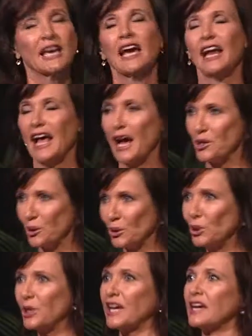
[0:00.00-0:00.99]
at how you're
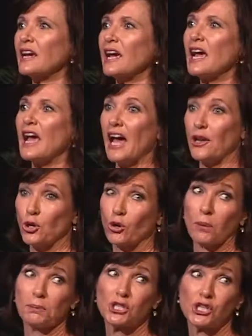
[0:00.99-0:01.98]
looking at your
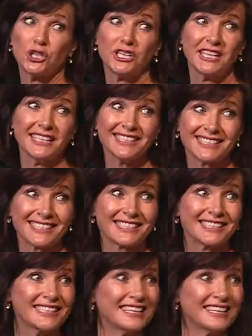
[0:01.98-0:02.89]
opportunities.